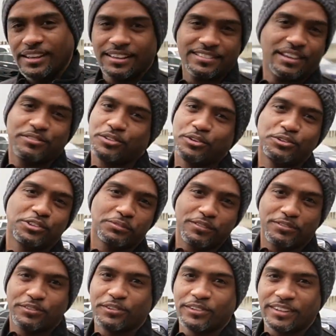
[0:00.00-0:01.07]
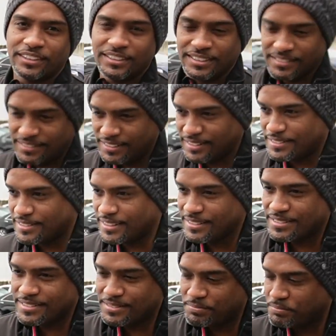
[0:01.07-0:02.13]
as I've told you before,
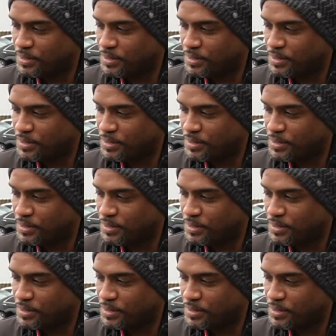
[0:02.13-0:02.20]
it's